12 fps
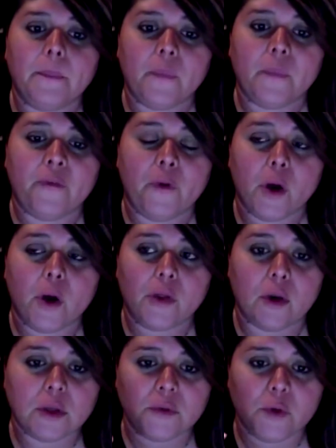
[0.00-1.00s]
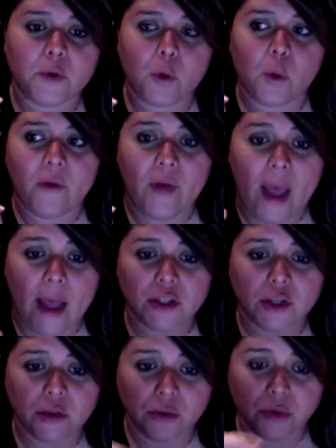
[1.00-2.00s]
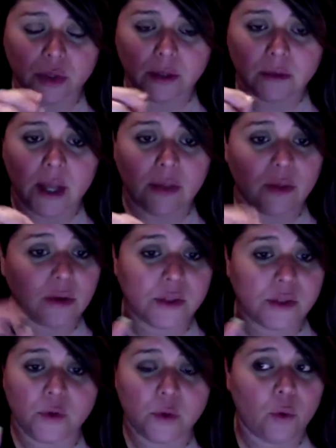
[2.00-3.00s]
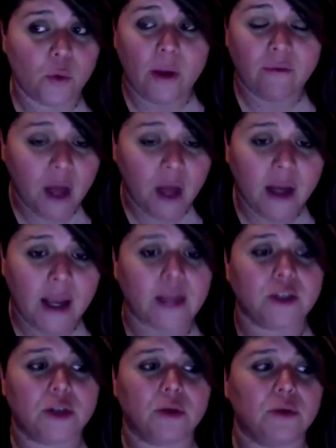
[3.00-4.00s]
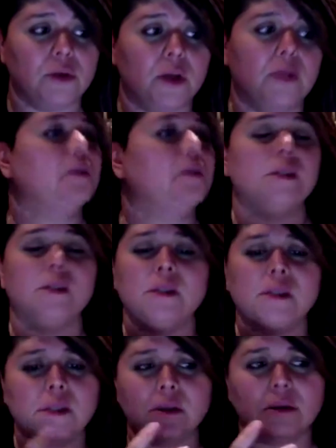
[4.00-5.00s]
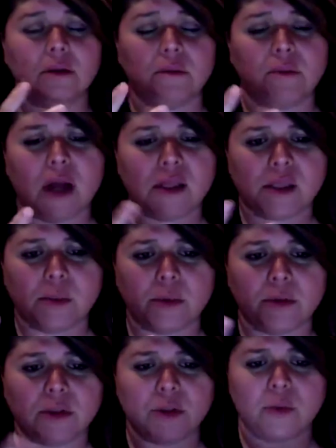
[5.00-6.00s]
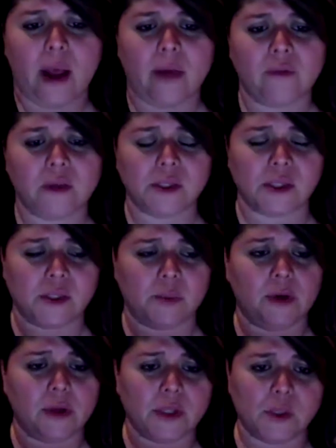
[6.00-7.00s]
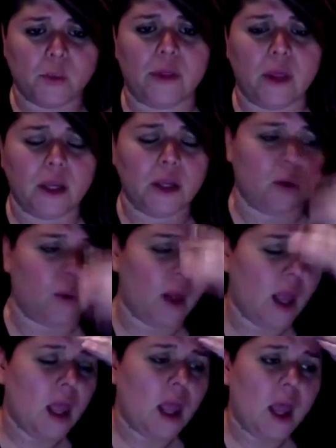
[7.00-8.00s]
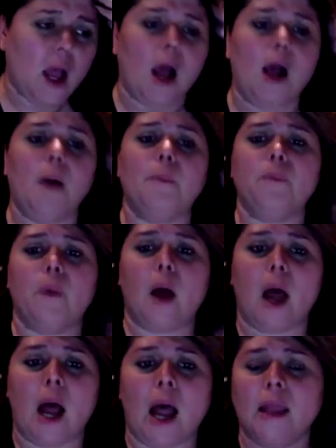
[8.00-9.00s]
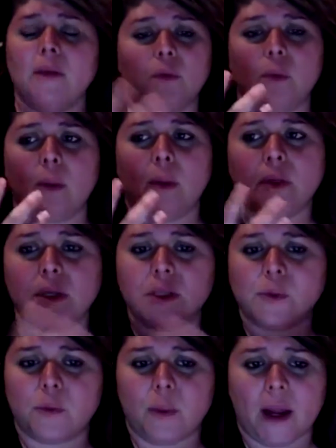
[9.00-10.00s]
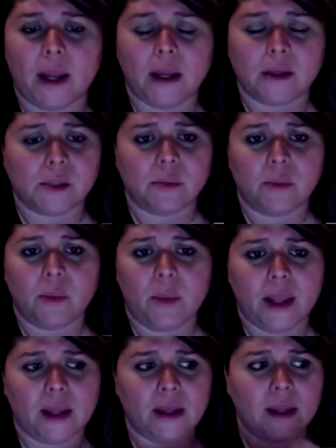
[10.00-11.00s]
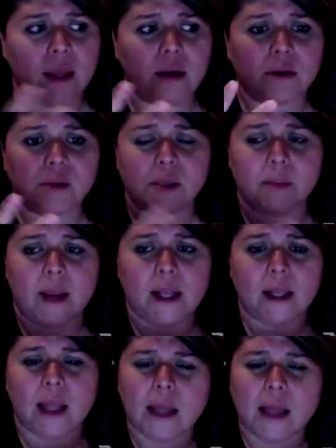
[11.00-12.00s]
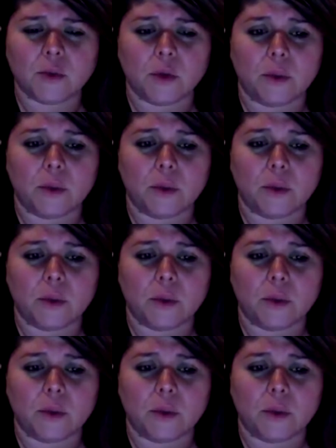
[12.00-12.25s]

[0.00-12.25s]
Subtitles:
For those of you who have had children and those of you who have not had children, because it's still possible to have this experience within you. I even remember this with some of my kiddos in my classroom.